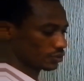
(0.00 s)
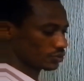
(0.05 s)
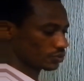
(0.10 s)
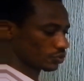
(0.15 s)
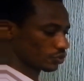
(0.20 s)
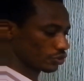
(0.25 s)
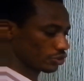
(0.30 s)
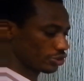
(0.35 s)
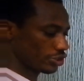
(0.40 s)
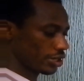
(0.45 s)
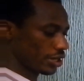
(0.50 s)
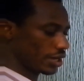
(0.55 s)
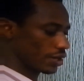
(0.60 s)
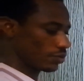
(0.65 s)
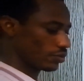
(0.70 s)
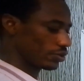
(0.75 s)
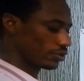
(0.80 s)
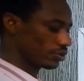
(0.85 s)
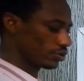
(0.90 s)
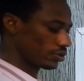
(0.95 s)
so
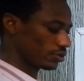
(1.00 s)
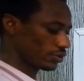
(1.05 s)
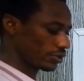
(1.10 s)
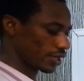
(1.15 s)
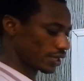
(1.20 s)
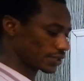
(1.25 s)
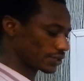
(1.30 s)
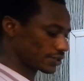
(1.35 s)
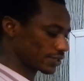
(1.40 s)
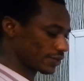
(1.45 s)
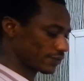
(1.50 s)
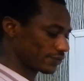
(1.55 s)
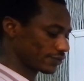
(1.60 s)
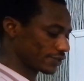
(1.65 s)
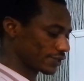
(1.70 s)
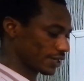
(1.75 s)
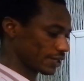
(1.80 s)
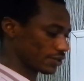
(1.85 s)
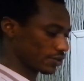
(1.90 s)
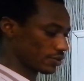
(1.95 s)
here we know that
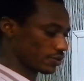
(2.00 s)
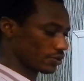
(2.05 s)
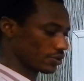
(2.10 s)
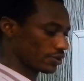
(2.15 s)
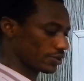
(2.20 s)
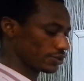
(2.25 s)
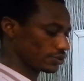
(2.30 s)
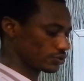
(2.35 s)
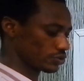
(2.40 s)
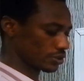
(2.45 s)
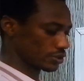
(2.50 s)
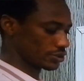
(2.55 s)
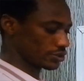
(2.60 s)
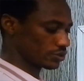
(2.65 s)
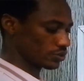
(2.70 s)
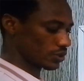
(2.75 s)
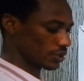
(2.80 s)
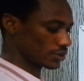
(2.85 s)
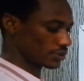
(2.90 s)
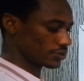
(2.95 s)
7 can go in
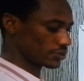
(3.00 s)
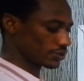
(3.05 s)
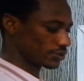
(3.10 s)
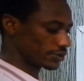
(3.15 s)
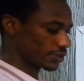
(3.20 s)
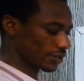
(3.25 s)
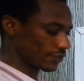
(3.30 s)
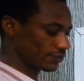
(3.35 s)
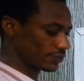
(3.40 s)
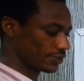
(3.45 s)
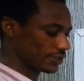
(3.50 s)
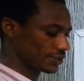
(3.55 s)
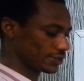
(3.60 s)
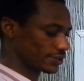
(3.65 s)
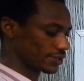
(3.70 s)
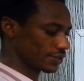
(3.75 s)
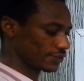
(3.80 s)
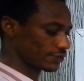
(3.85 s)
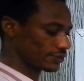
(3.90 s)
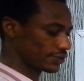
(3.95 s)
21. So 7 in
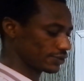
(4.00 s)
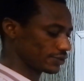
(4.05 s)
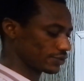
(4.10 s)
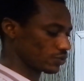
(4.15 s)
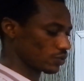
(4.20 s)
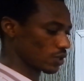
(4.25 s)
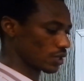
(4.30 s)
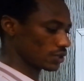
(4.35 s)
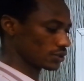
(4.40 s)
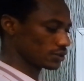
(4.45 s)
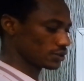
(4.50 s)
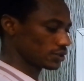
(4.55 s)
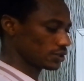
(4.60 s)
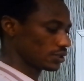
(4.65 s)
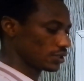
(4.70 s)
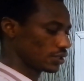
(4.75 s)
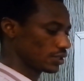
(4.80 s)
7 is 1.